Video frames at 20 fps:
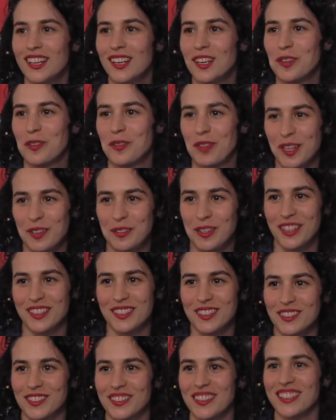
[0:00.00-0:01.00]
when we are
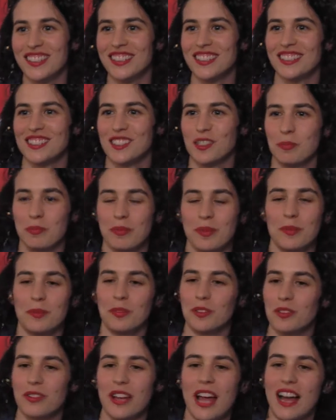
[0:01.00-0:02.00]
touring, so
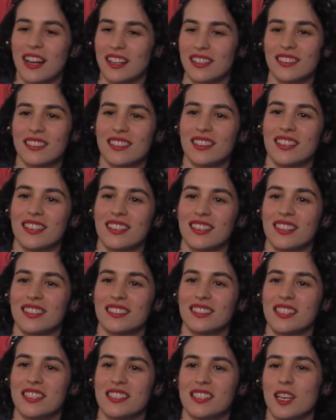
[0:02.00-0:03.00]
people react
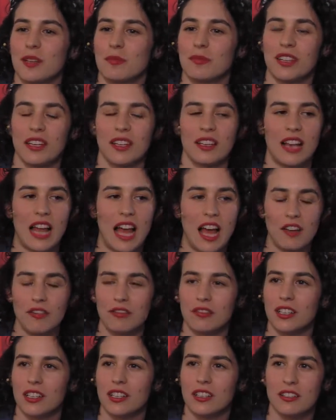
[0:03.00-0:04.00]
the same. They
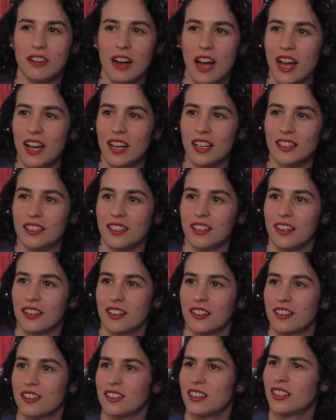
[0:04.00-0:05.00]
laugh, they cry, they
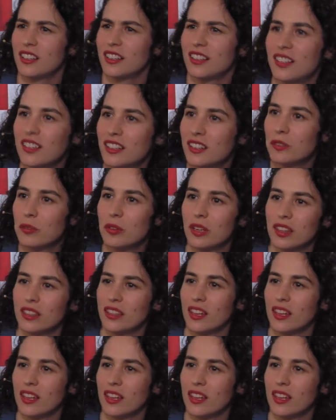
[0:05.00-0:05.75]
are with